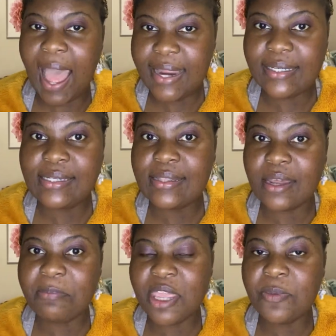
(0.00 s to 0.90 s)
idea
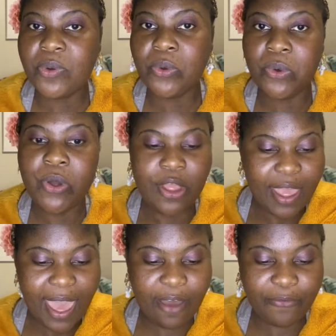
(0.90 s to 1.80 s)
that people
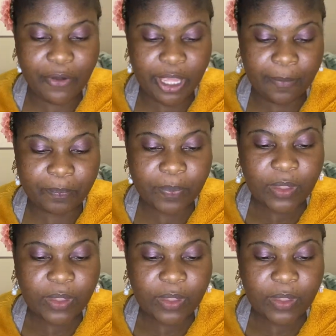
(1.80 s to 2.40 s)
have for him.